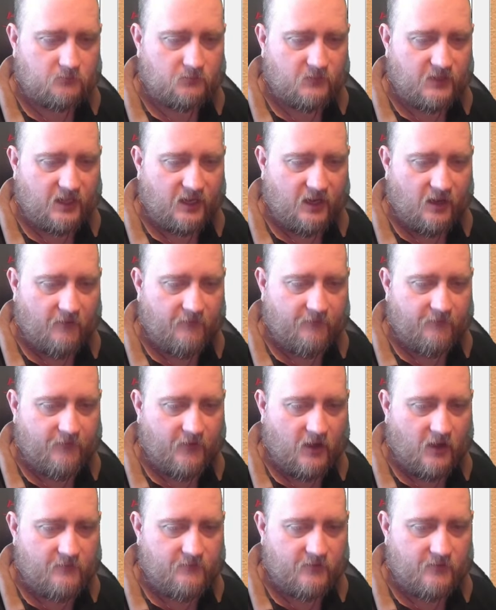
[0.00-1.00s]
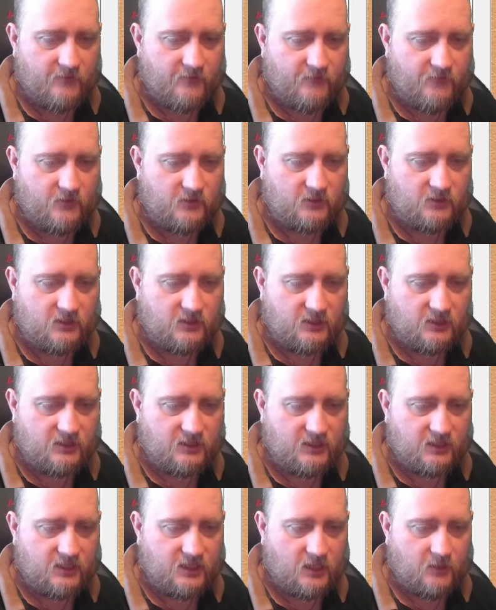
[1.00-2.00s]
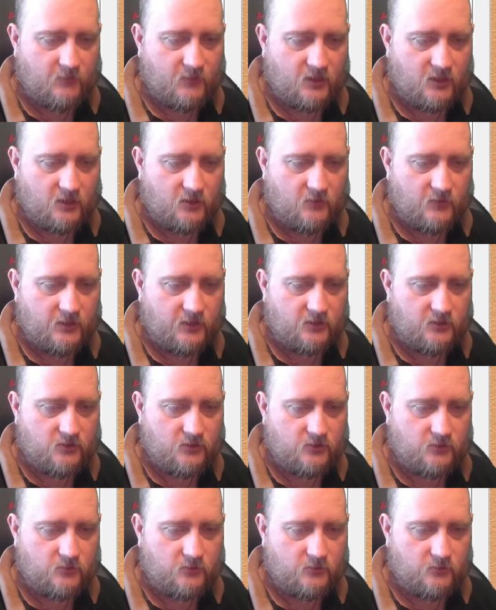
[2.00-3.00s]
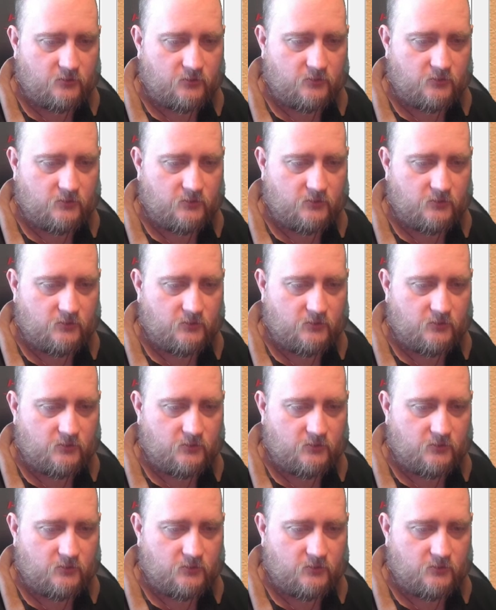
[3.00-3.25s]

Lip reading: than a 5 foot. I think I'm going to